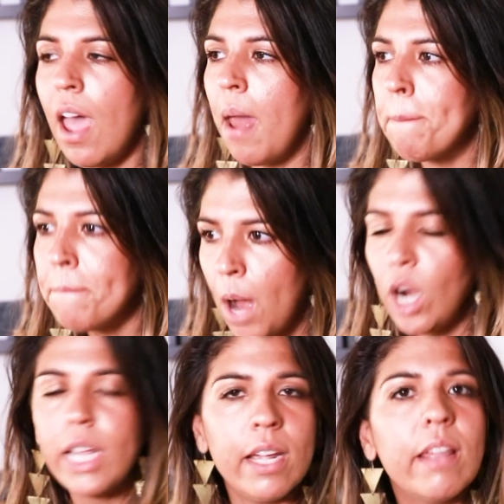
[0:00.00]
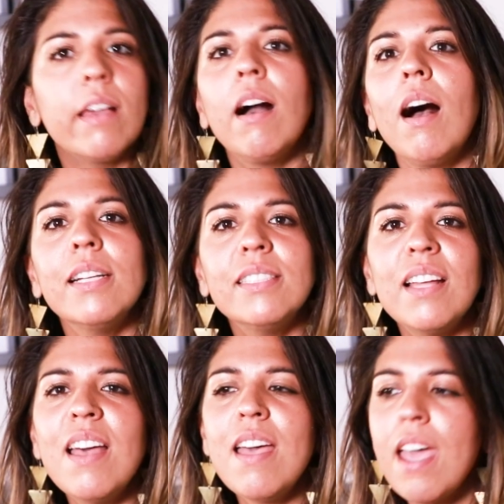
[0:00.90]
and marketing costs,
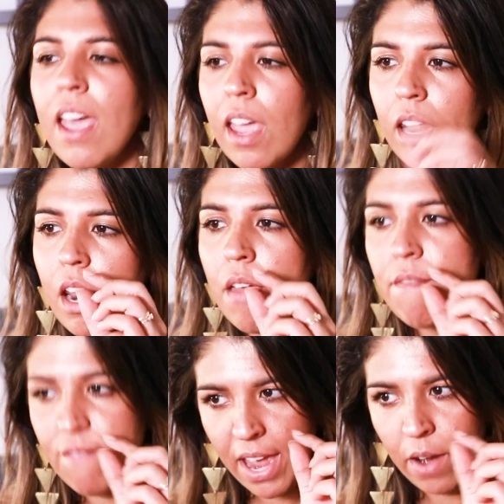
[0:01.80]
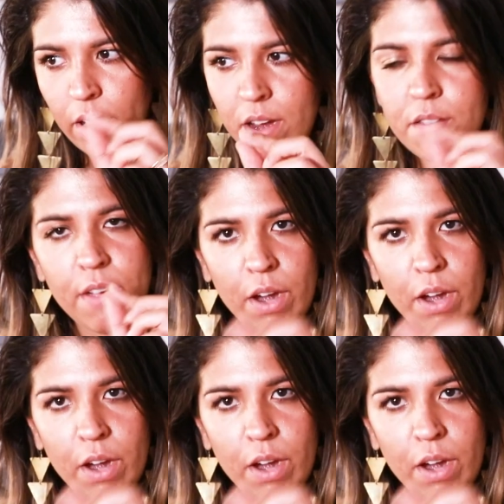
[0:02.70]
and very